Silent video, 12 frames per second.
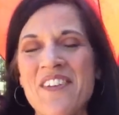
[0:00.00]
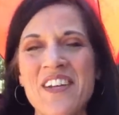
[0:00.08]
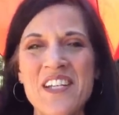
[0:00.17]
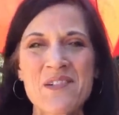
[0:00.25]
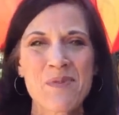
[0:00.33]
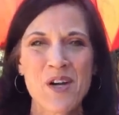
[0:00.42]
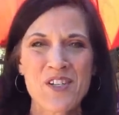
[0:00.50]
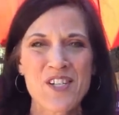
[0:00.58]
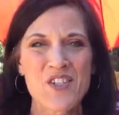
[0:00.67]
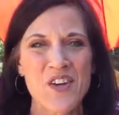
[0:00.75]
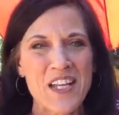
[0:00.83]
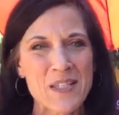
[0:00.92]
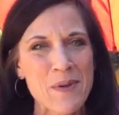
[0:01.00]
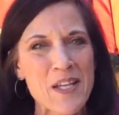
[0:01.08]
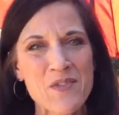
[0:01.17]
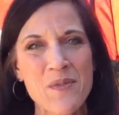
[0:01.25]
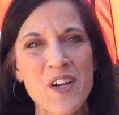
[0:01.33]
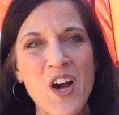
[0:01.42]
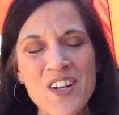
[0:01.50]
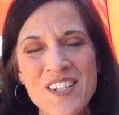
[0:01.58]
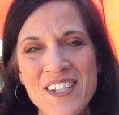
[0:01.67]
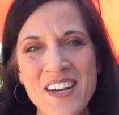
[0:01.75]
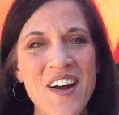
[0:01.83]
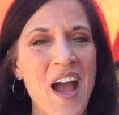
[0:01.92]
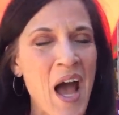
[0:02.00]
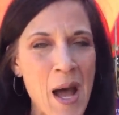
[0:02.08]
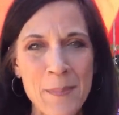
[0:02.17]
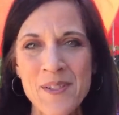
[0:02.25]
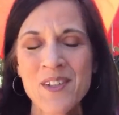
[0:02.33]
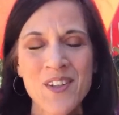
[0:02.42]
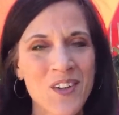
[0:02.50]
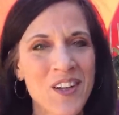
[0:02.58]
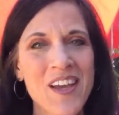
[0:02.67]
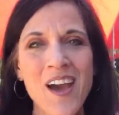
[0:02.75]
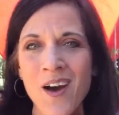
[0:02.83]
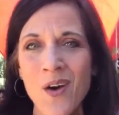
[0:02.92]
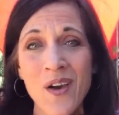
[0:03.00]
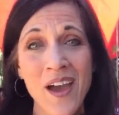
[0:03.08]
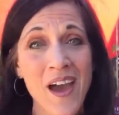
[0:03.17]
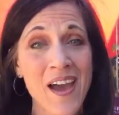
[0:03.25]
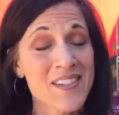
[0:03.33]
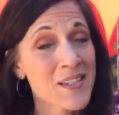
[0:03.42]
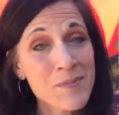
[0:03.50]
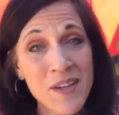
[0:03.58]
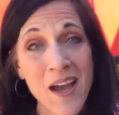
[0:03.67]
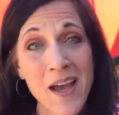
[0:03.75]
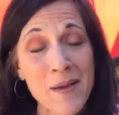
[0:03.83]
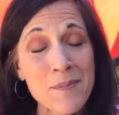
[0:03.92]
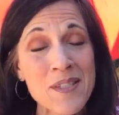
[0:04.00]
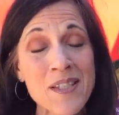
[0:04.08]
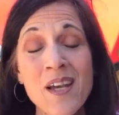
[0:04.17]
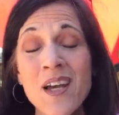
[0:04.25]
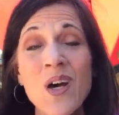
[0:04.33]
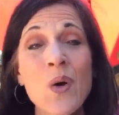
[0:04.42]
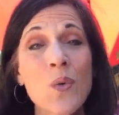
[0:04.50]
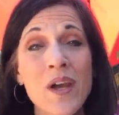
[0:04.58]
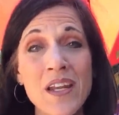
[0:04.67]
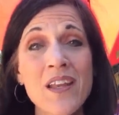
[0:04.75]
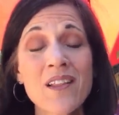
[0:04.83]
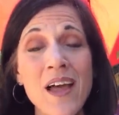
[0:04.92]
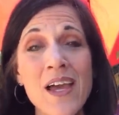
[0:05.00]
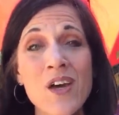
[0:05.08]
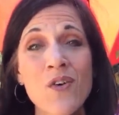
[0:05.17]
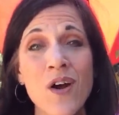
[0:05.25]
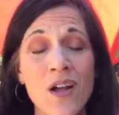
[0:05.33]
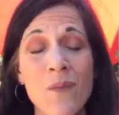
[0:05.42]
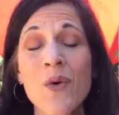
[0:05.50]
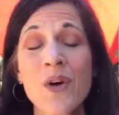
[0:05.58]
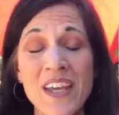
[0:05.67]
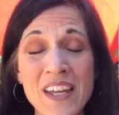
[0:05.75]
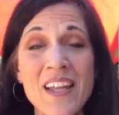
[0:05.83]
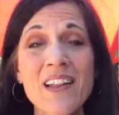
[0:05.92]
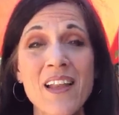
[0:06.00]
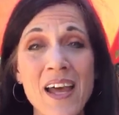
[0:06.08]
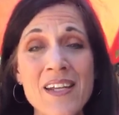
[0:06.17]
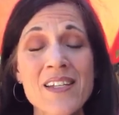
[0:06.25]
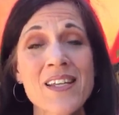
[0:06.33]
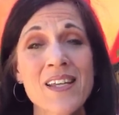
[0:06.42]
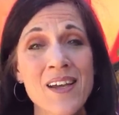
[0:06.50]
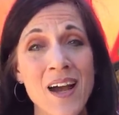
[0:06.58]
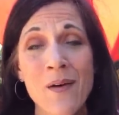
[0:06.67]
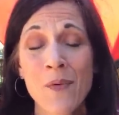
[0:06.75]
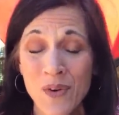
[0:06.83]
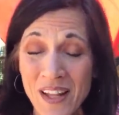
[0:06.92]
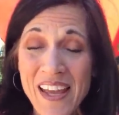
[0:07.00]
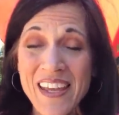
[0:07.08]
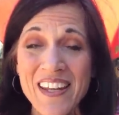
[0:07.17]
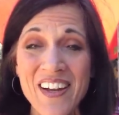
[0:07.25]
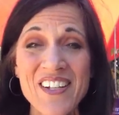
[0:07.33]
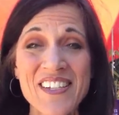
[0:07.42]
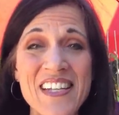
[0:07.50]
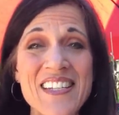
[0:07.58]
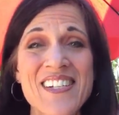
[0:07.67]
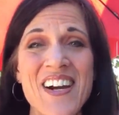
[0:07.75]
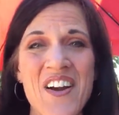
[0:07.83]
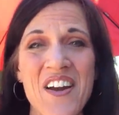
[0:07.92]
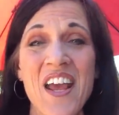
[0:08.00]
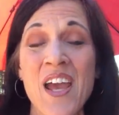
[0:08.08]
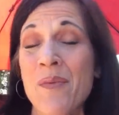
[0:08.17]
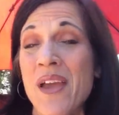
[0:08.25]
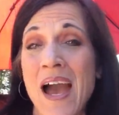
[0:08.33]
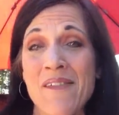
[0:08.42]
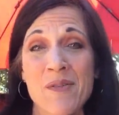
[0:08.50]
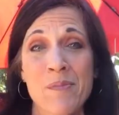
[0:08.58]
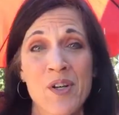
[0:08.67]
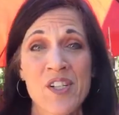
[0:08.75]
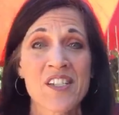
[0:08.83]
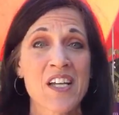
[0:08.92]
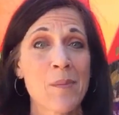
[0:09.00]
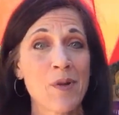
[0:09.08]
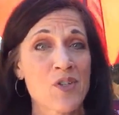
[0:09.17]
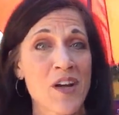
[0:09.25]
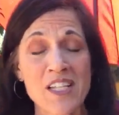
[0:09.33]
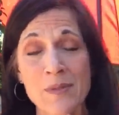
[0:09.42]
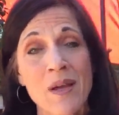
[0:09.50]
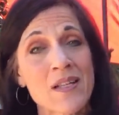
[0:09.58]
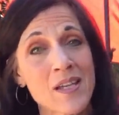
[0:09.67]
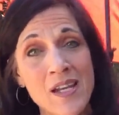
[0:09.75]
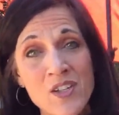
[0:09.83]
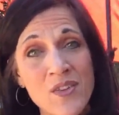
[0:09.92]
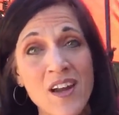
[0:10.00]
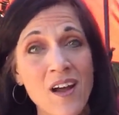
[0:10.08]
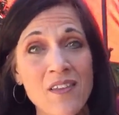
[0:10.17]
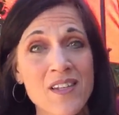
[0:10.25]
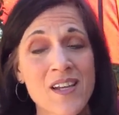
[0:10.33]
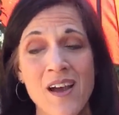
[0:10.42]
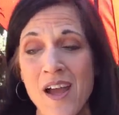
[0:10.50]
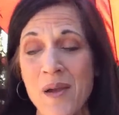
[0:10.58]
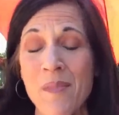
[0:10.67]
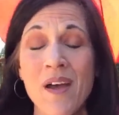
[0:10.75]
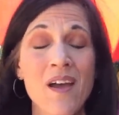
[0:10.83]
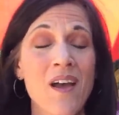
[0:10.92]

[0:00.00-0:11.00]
If you need to purchase transplants from the garden center, absolutely okay. Sometimes we're getting late we're getting late uh, we're getting our seeds started and we have to purchase a couple transplants. I do that all the time.